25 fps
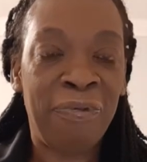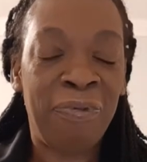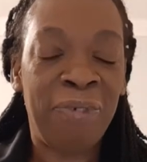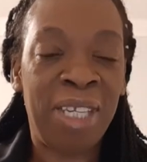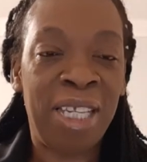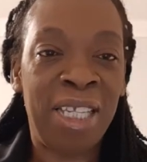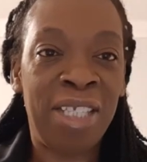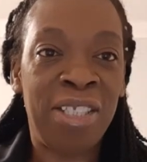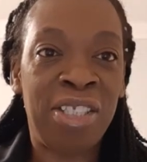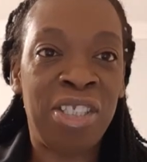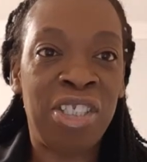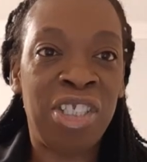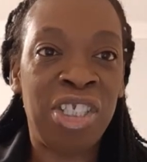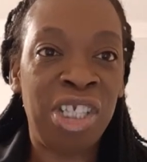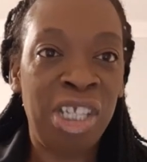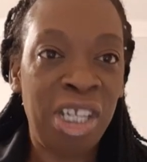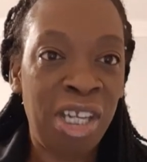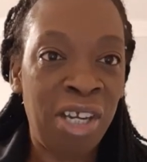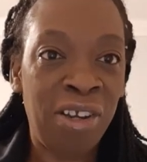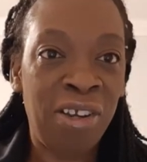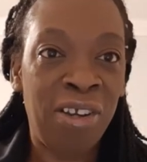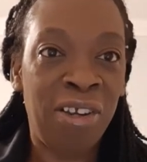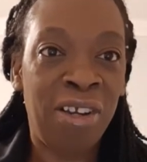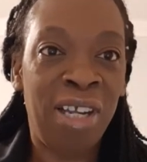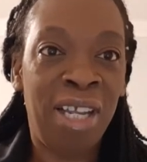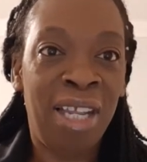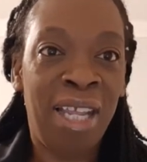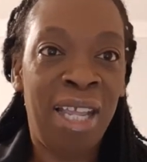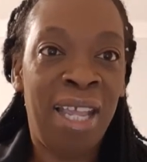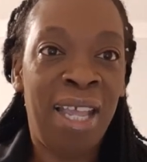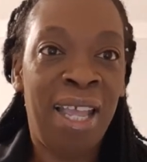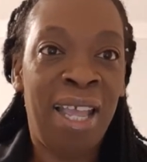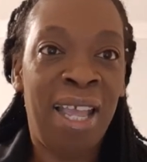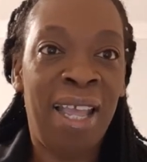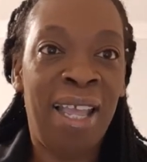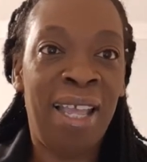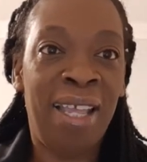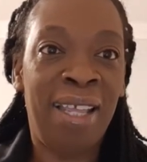They cheer
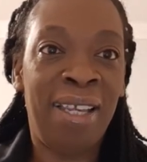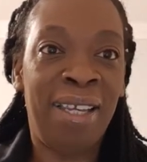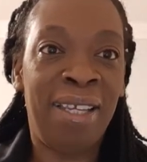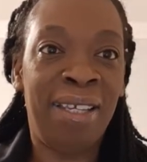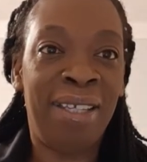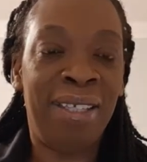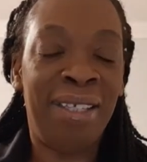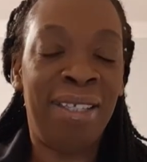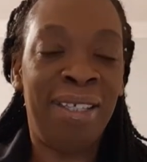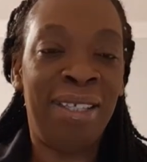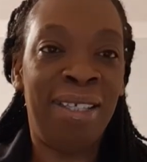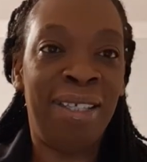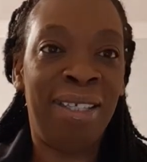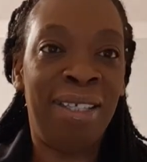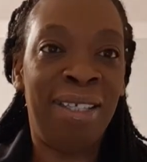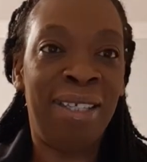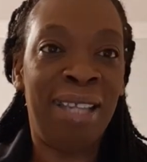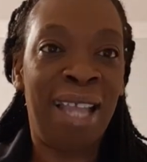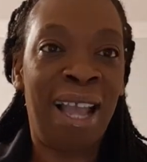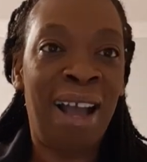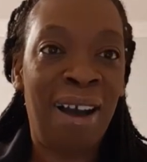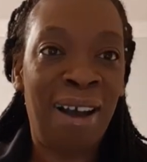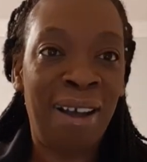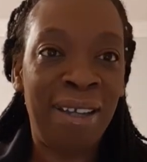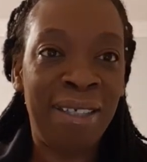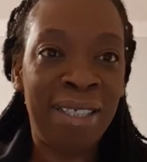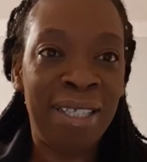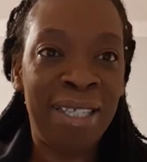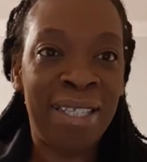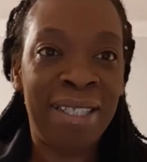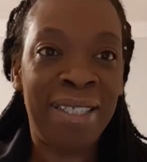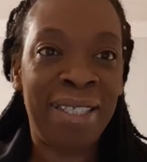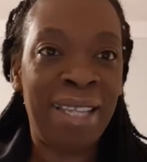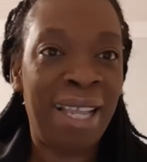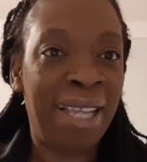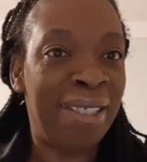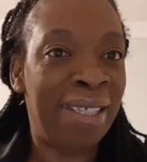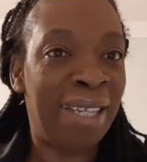and they
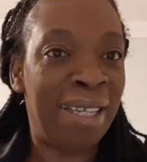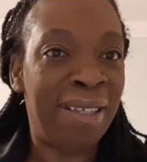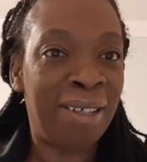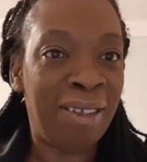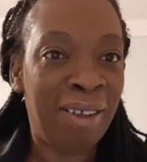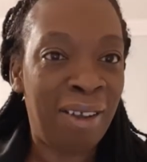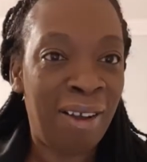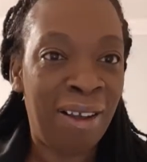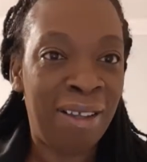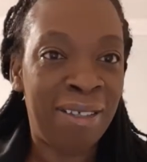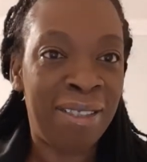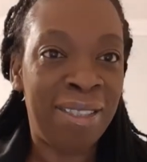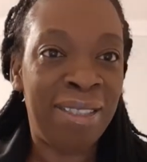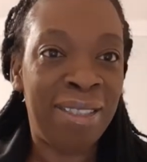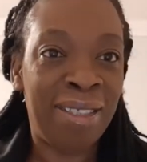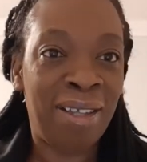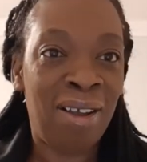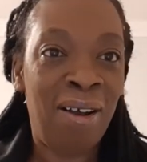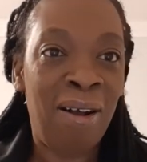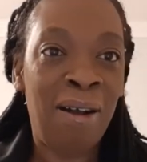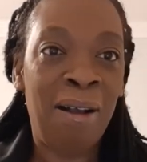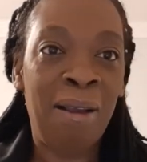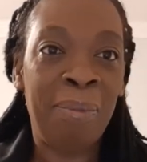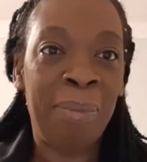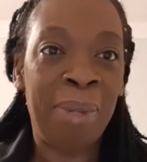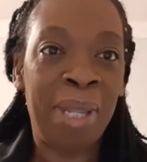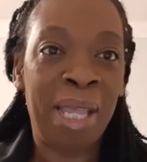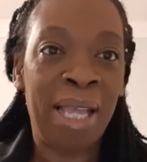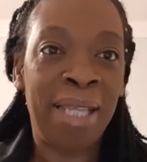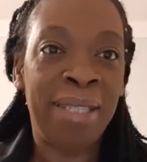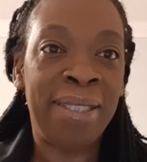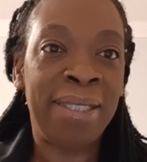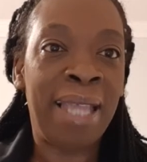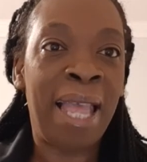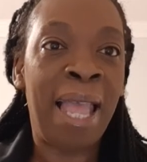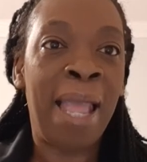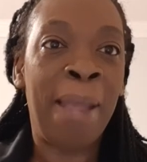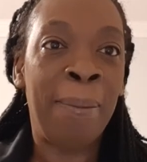understand that God called me a
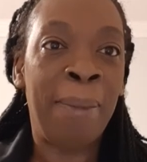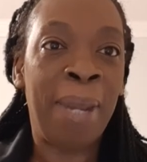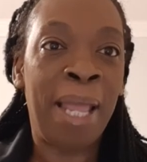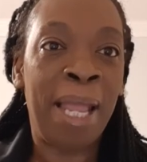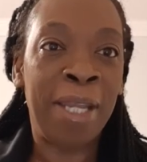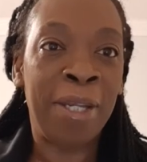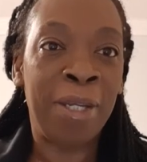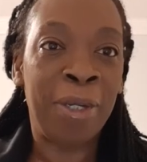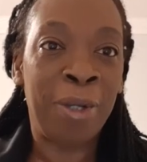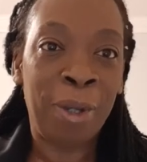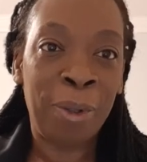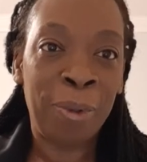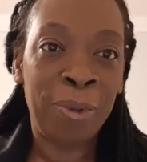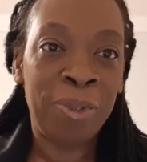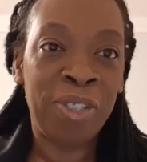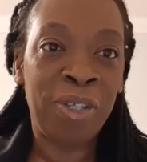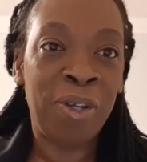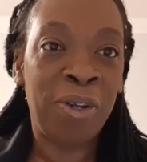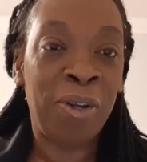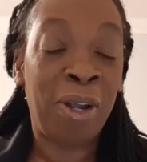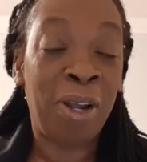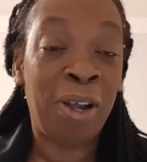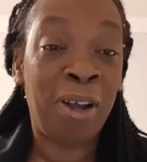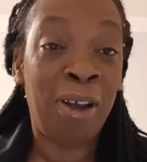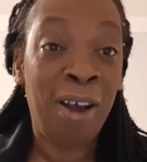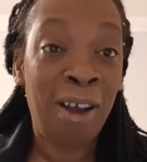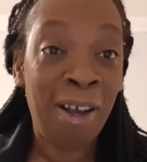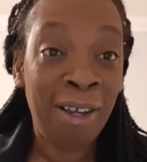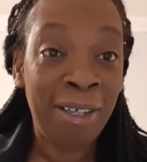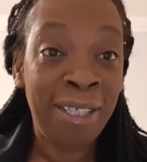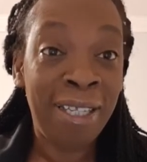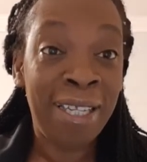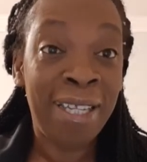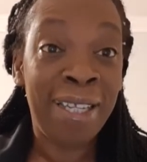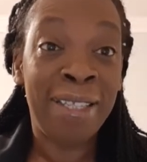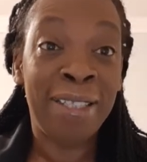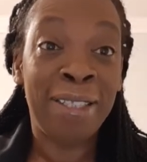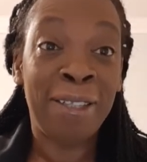time like now. So
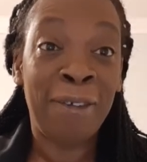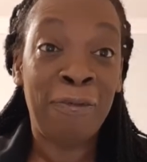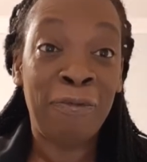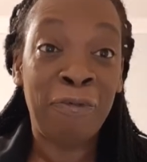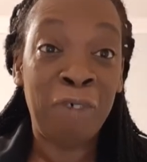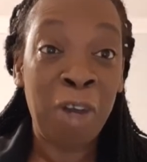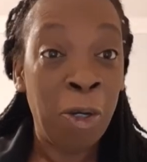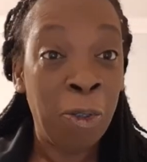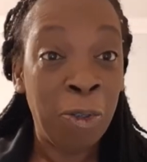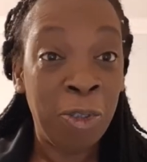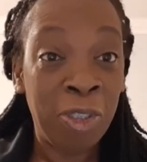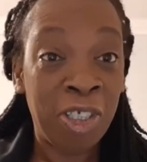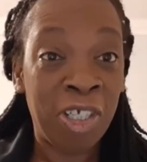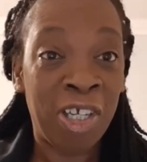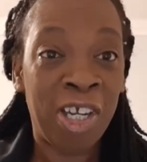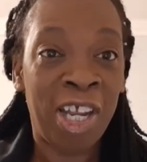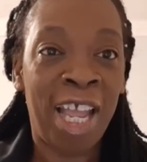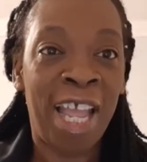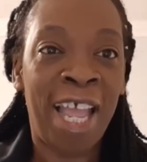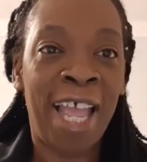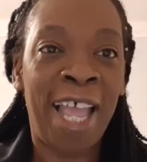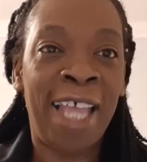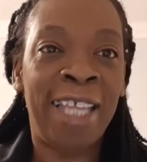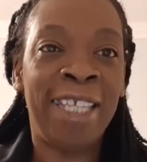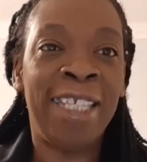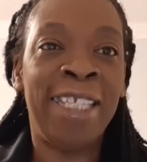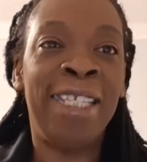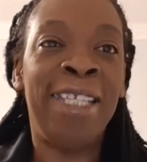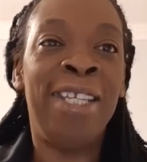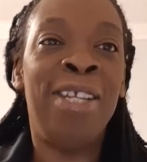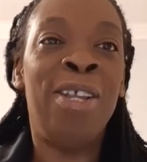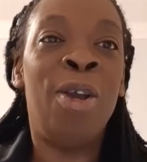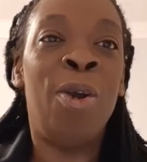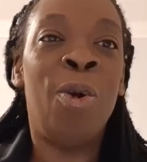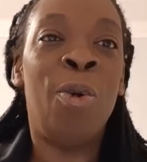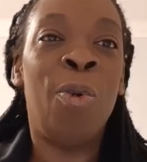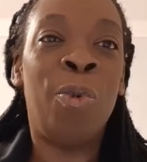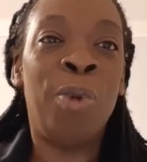God is a founder and
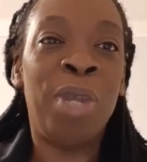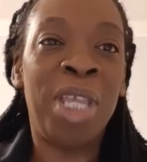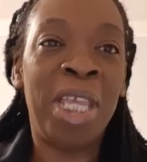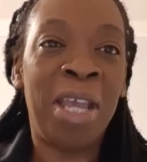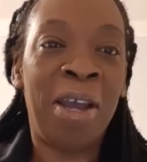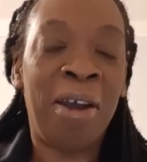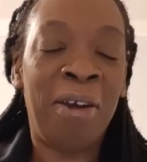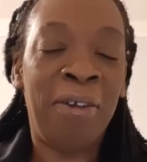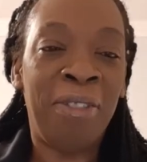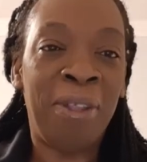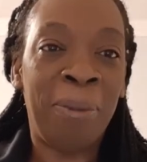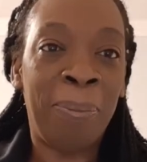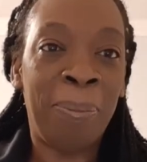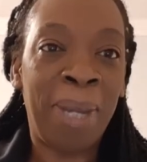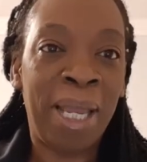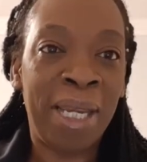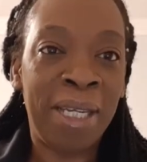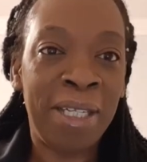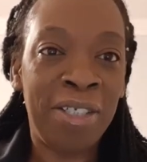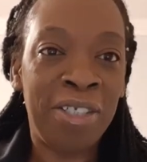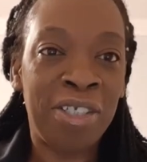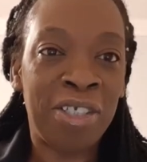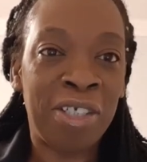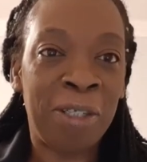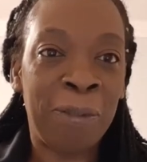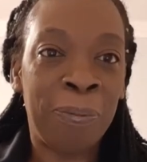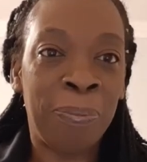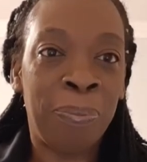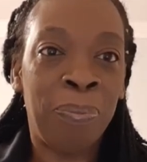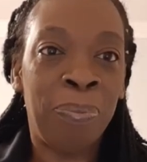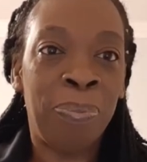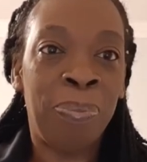we are the manager.